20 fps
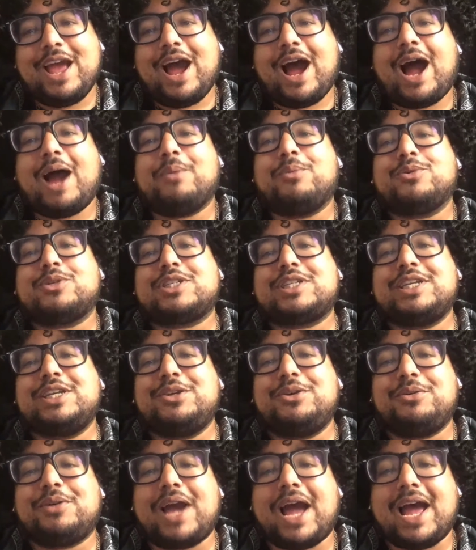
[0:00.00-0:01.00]
I will see
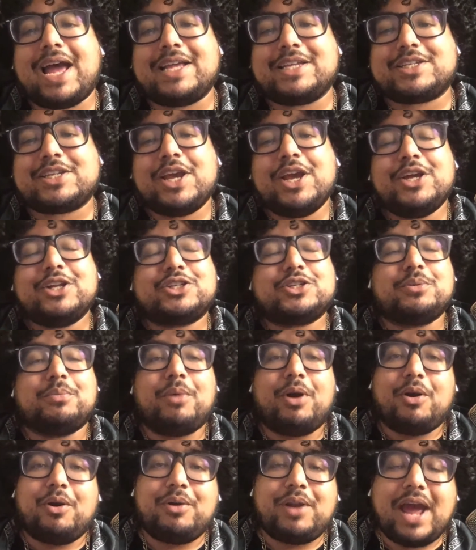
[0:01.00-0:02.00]
you guys
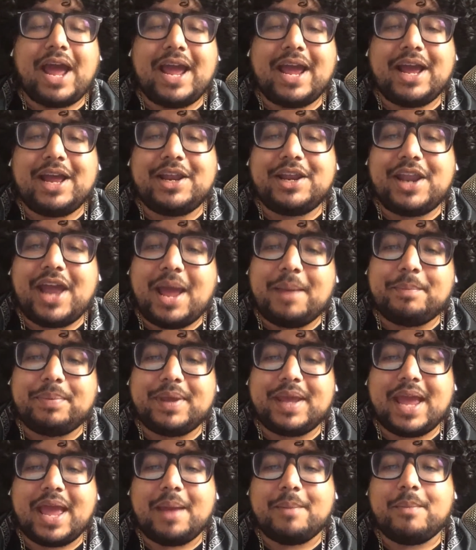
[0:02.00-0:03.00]
tomorrow night at 9
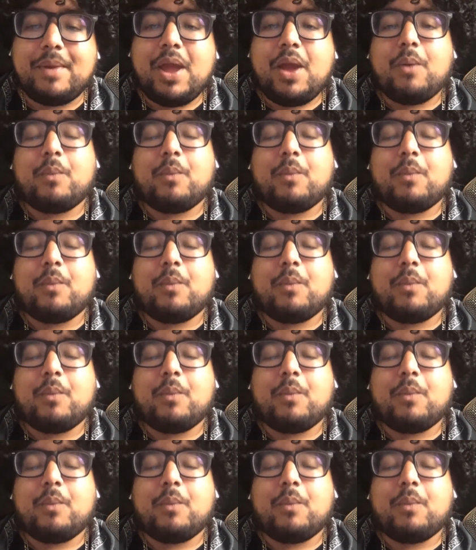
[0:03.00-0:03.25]
p.m.